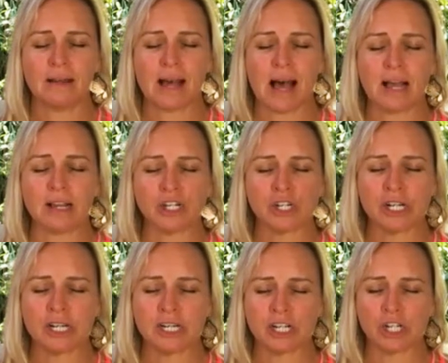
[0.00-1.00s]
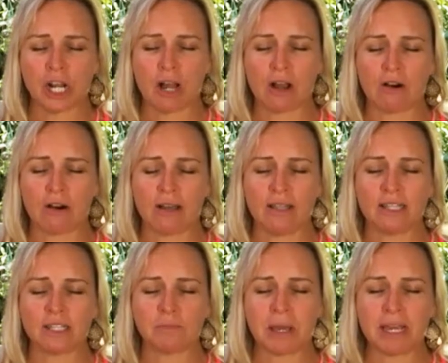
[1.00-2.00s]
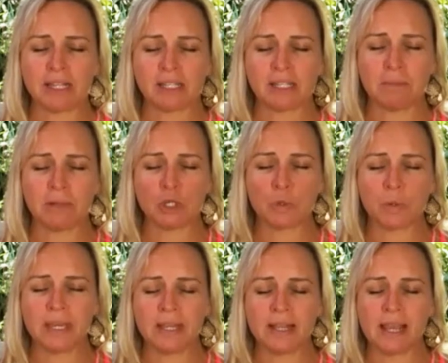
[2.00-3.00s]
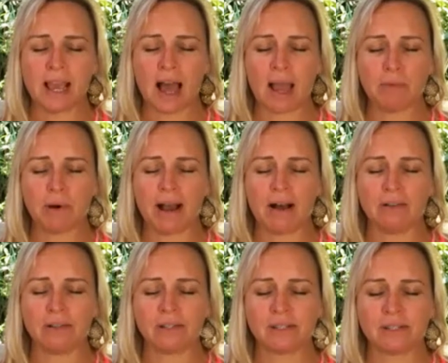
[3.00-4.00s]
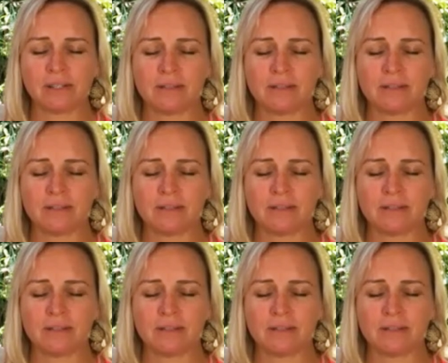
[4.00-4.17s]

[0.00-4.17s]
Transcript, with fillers: Ajna chakra, the space between the eyebrows.